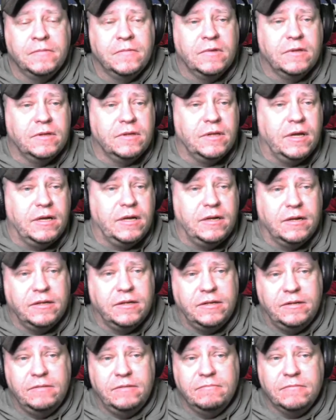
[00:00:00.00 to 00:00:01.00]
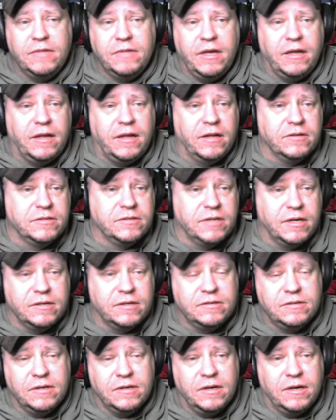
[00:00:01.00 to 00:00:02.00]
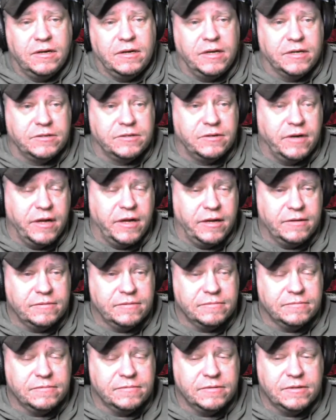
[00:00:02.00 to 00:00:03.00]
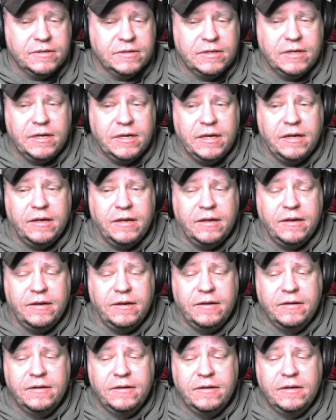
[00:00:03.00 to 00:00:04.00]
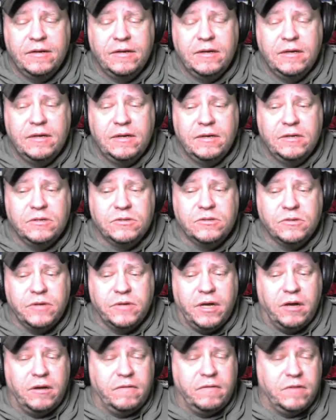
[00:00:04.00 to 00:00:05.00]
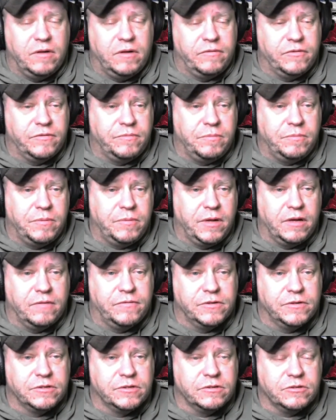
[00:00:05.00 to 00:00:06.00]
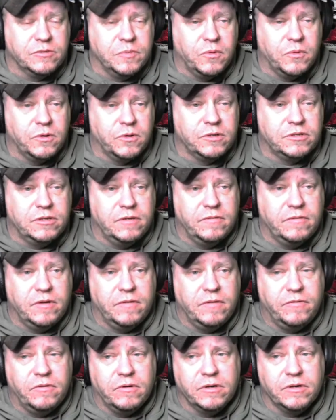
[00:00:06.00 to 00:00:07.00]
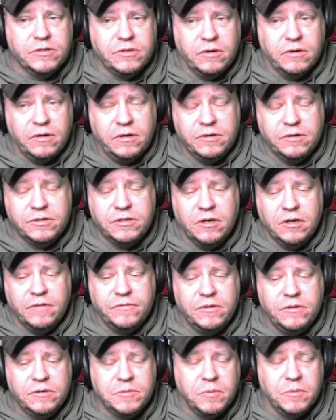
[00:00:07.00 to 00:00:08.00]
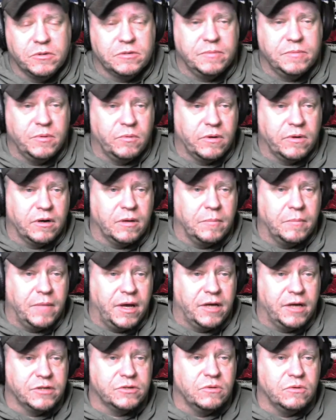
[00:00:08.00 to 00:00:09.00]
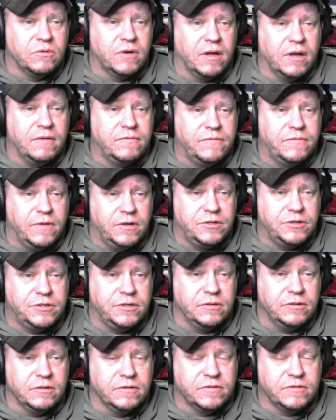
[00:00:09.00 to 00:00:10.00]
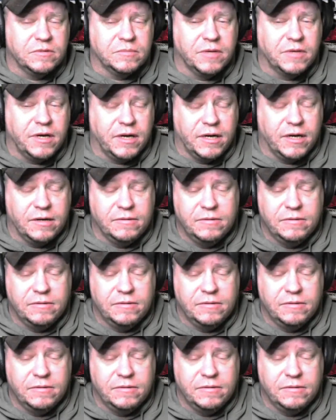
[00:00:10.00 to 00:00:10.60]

They announced that yesterday. And so now even if you're playing physical sports, even if you're exerting yourself, you're supposed to be wearing a mask or a face shield of some kind.